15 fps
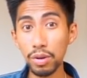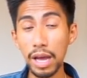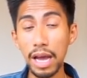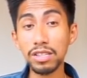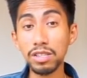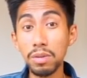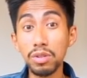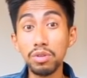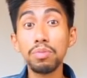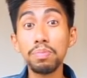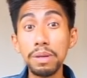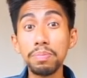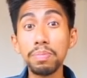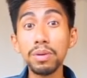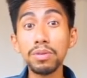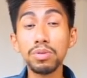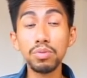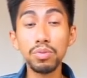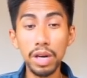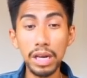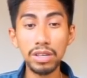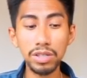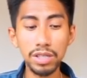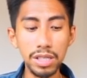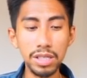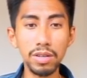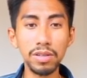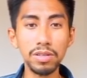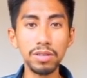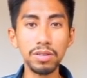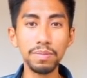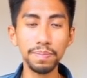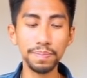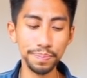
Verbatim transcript: It has to be two people, two energies also.